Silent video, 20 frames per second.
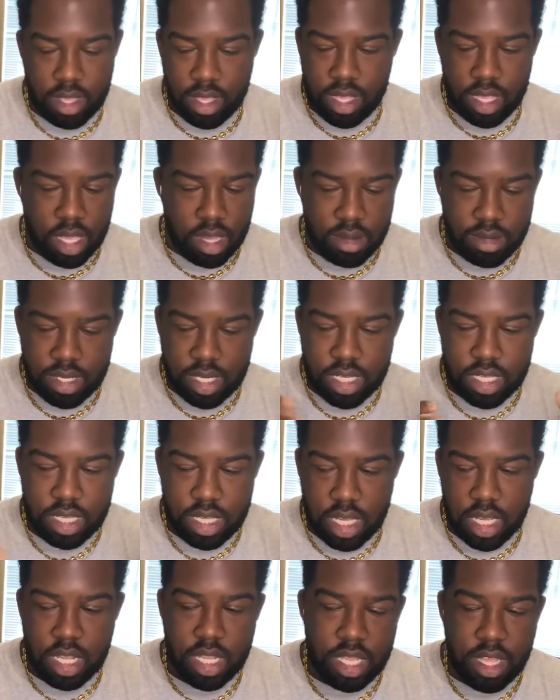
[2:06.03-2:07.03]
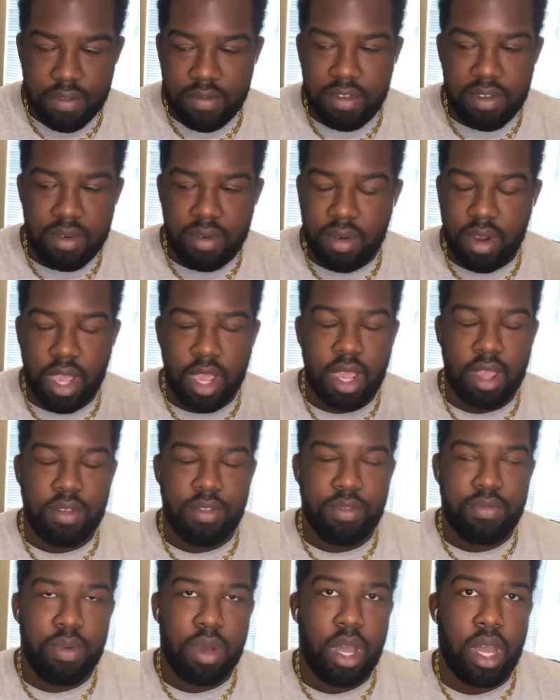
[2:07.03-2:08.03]
No, just to see if you can
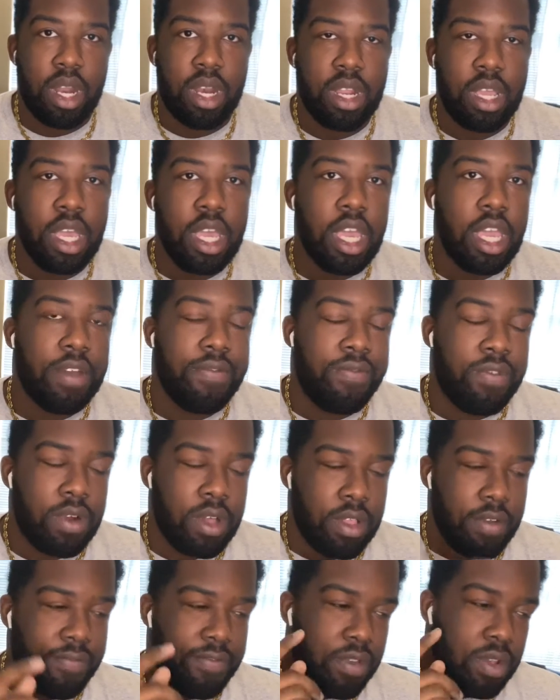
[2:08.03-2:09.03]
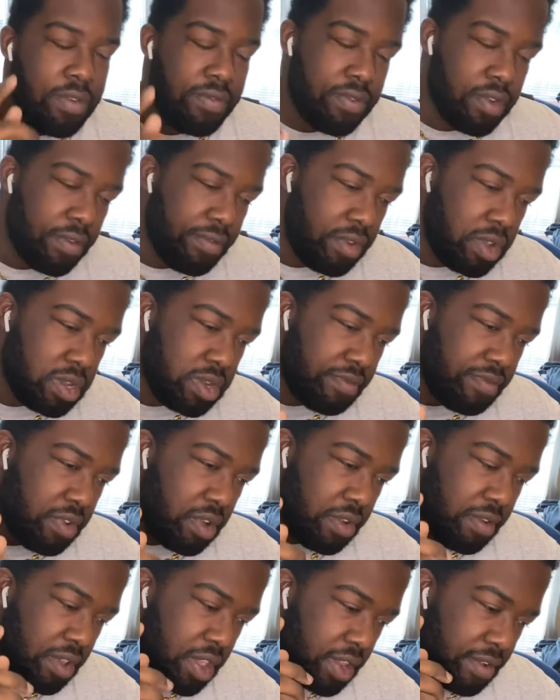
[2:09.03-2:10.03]
respond for the for future
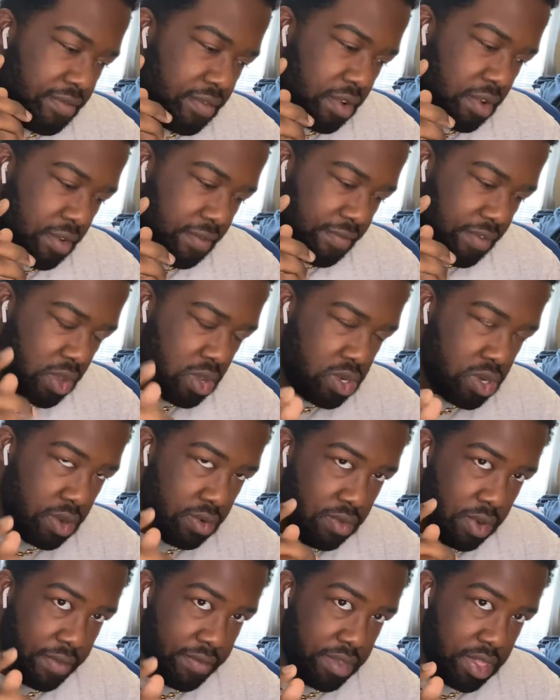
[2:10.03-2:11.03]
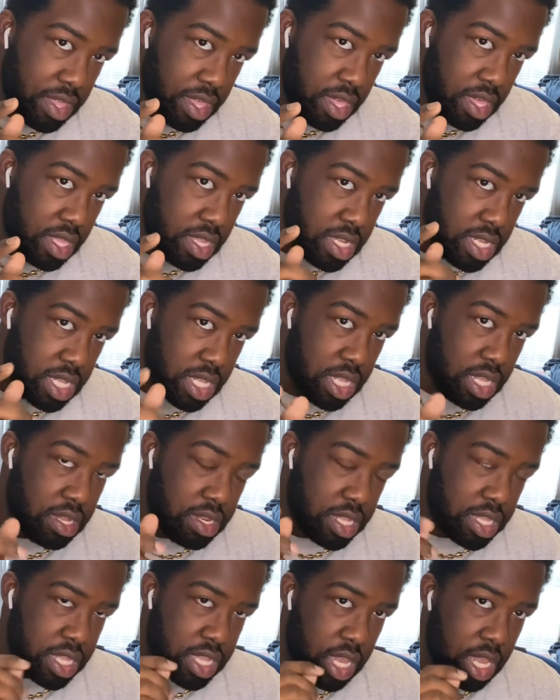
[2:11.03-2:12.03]
for for future references. Just a little
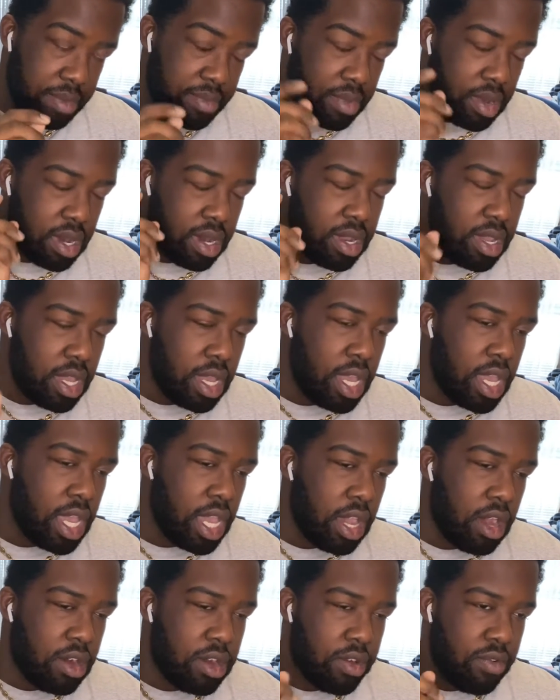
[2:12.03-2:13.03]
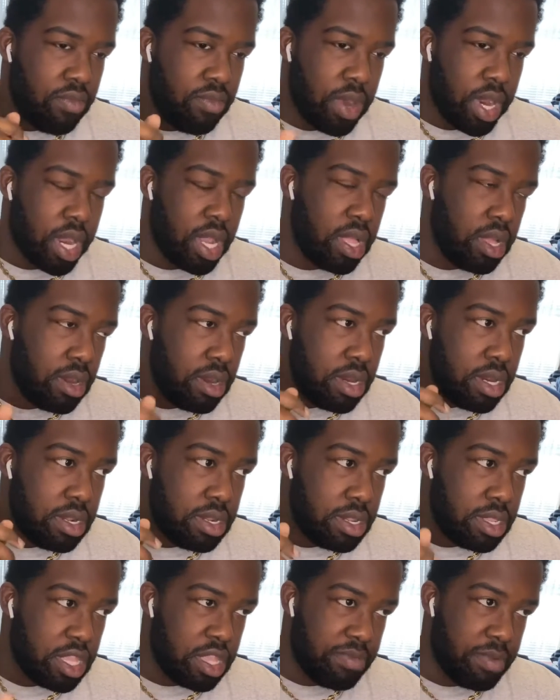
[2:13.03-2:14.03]
disclaimer: on a regular,
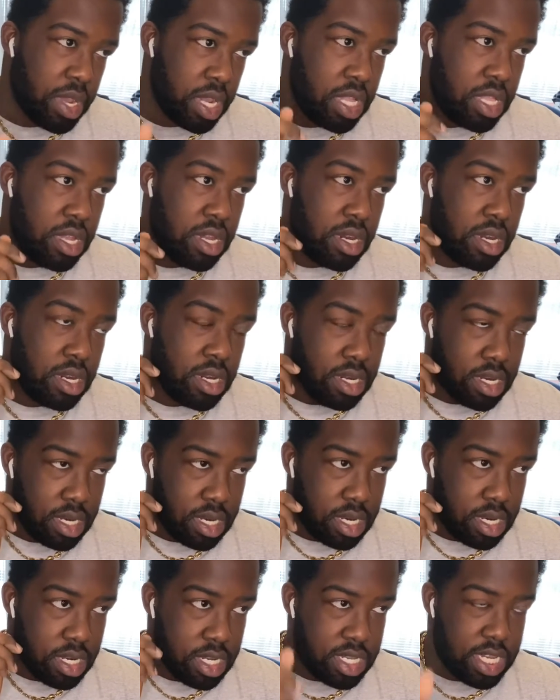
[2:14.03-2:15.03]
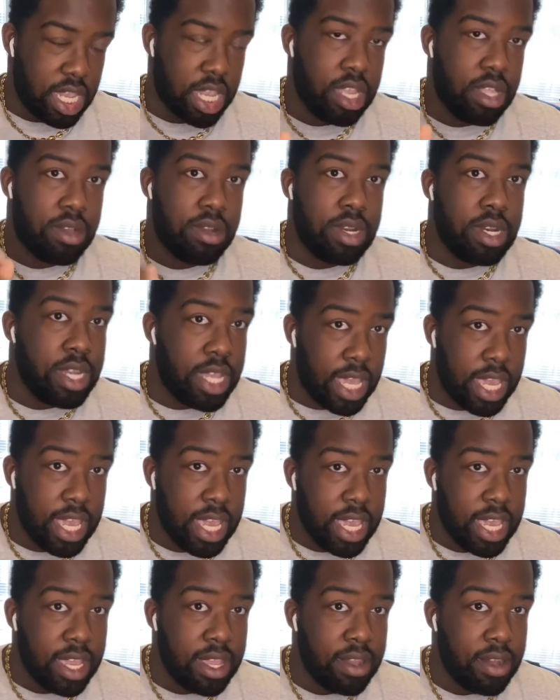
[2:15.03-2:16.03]
regular, regular
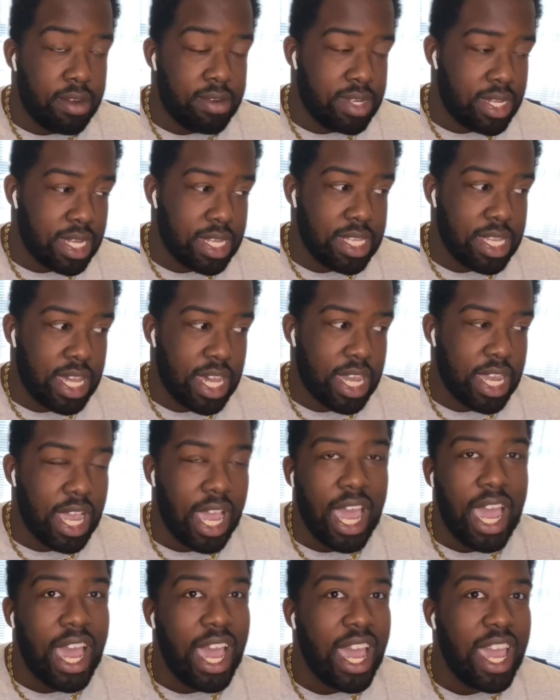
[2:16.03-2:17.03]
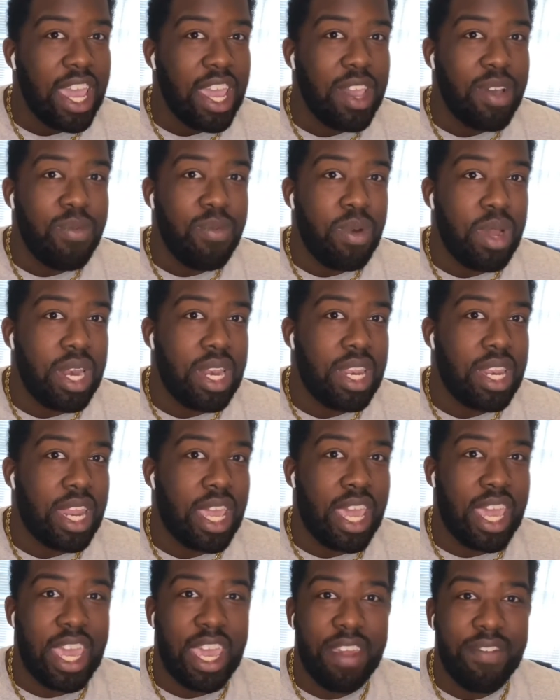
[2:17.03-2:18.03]
day on TikTok, I wouldn't
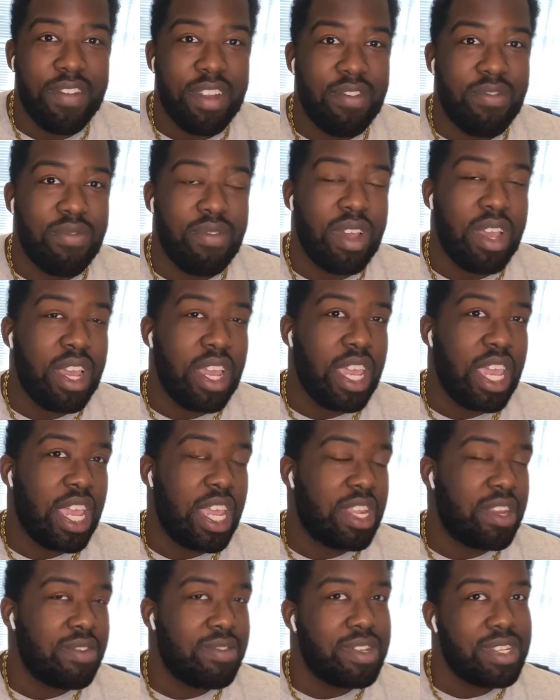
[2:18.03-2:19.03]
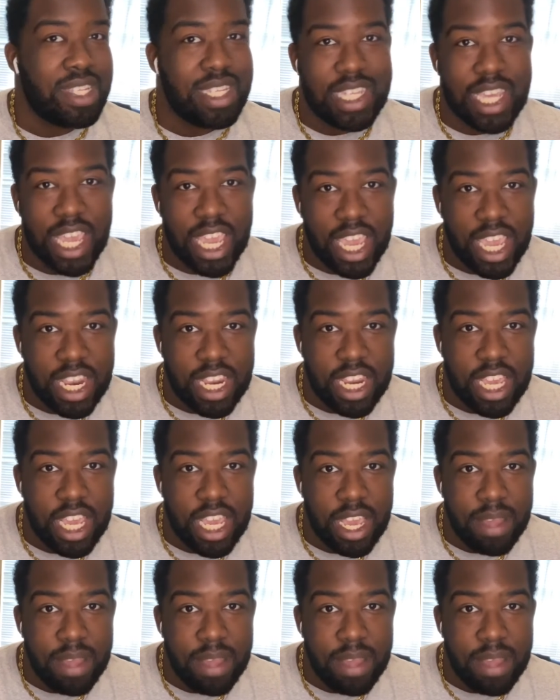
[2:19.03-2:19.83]
even entertain